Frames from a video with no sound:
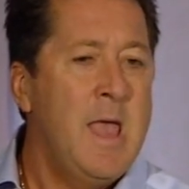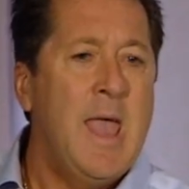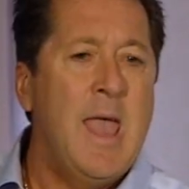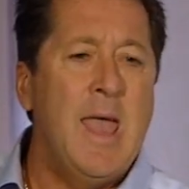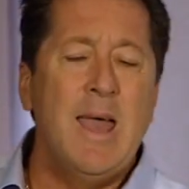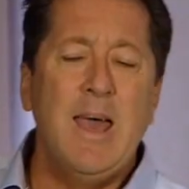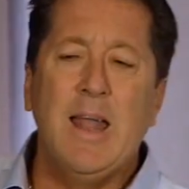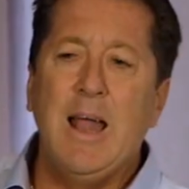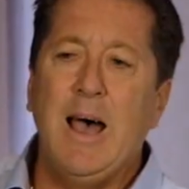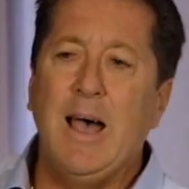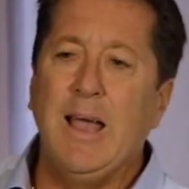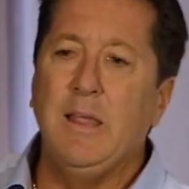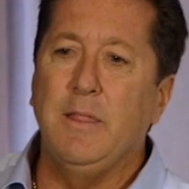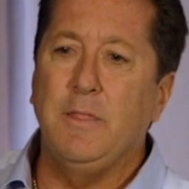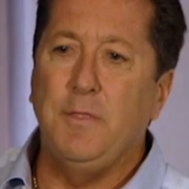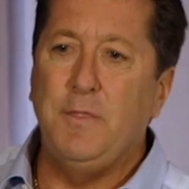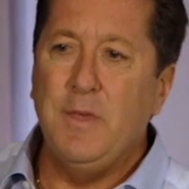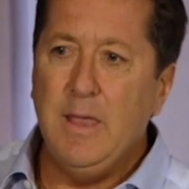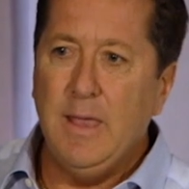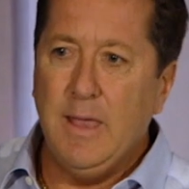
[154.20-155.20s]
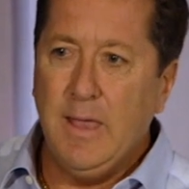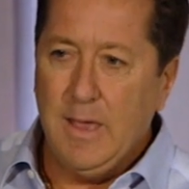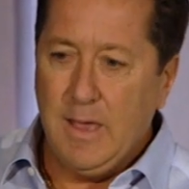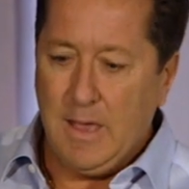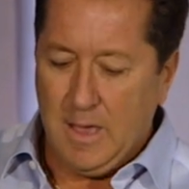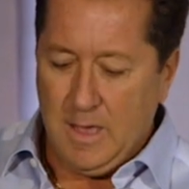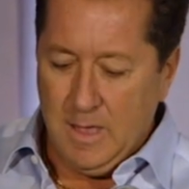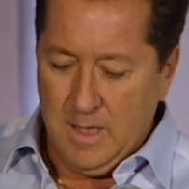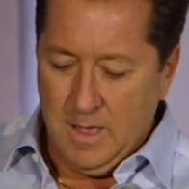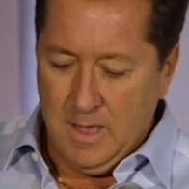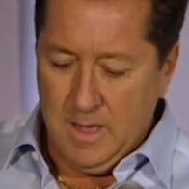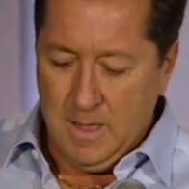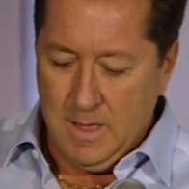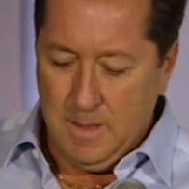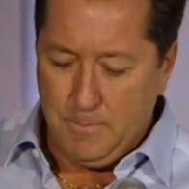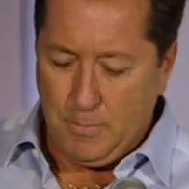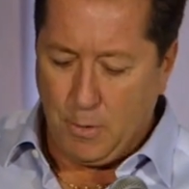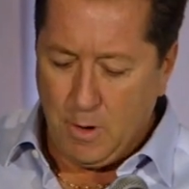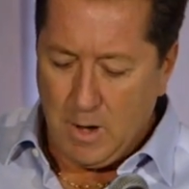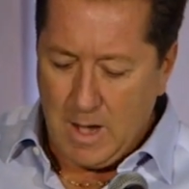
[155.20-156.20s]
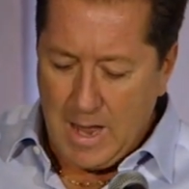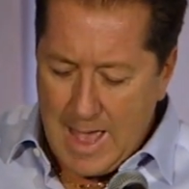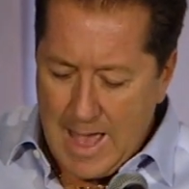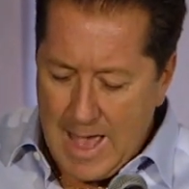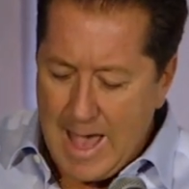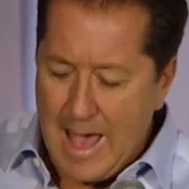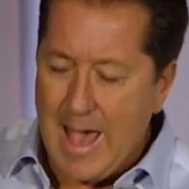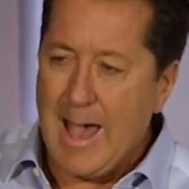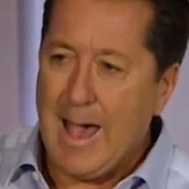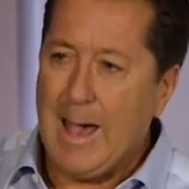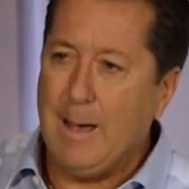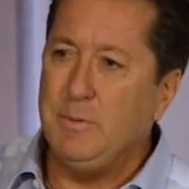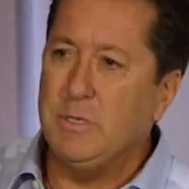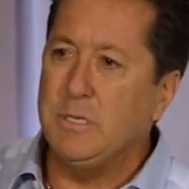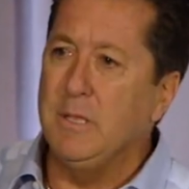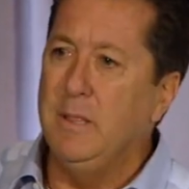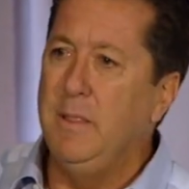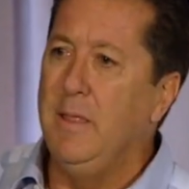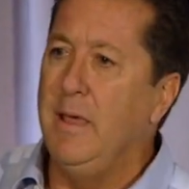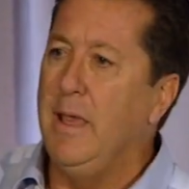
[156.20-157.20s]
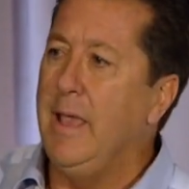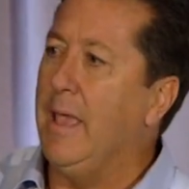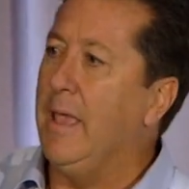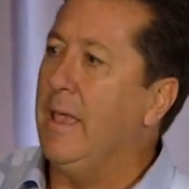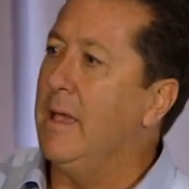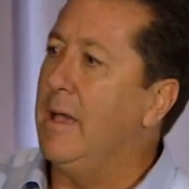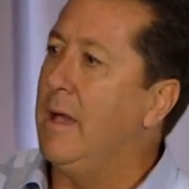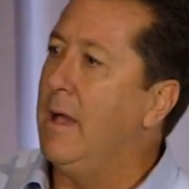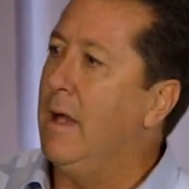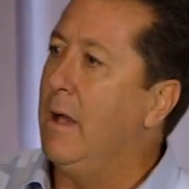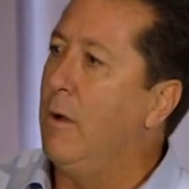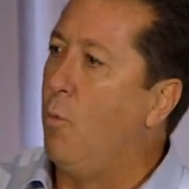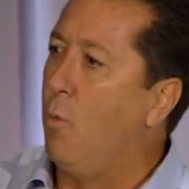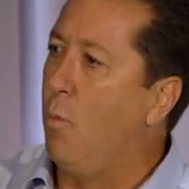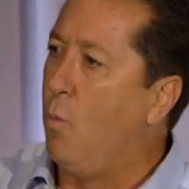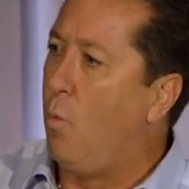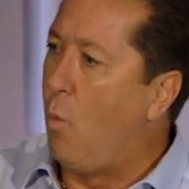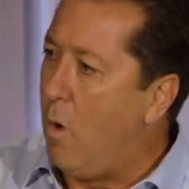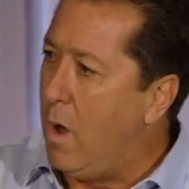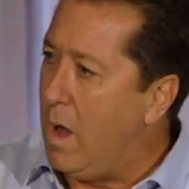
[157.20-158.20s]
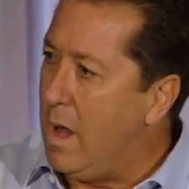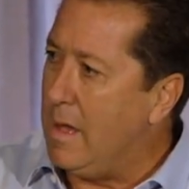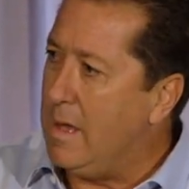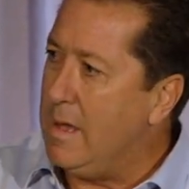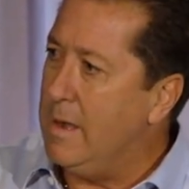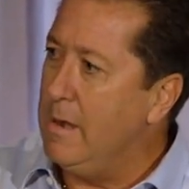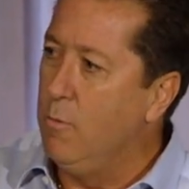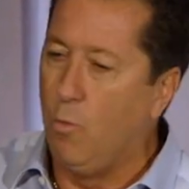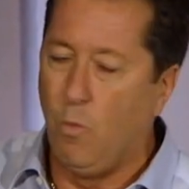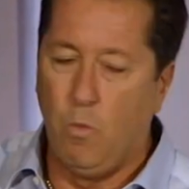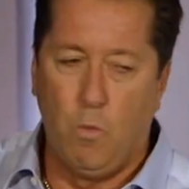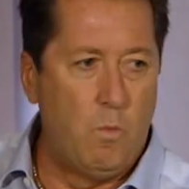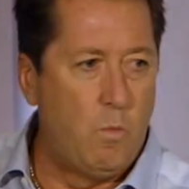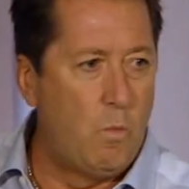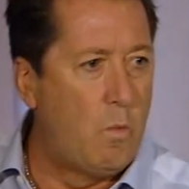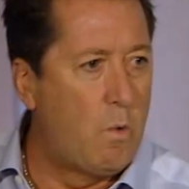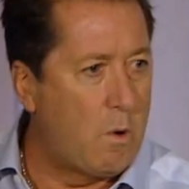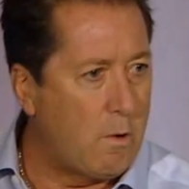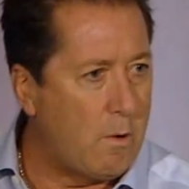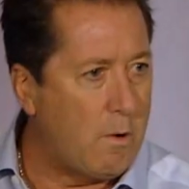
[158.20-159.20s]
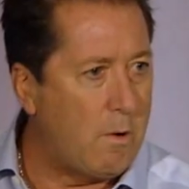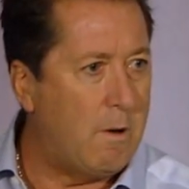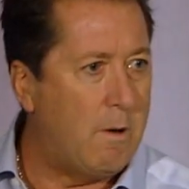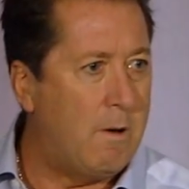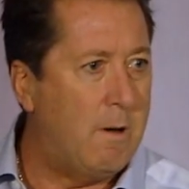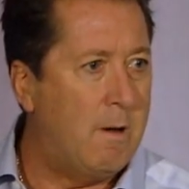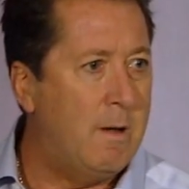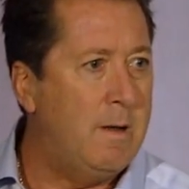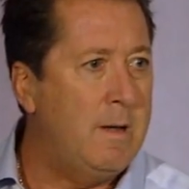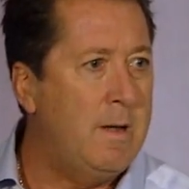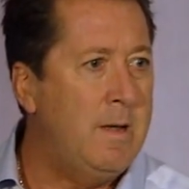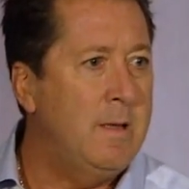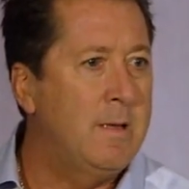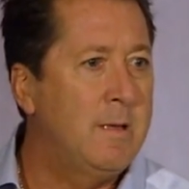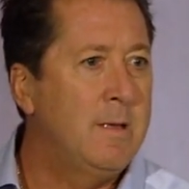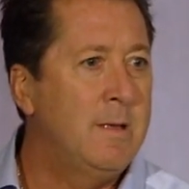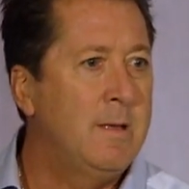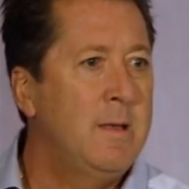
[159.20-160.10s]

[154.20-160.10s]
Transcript: And I think perhaps the one word